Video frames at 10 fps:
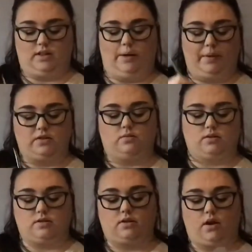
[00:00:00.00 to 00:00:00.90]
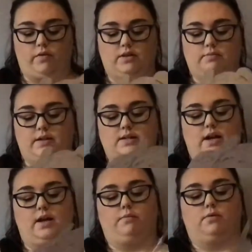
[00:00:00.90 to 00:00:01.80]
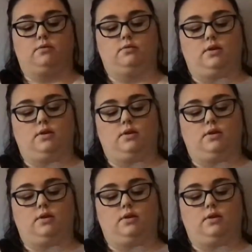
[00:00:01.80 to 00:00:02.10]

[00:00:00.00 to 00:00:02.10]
pencil doesn't go into my table,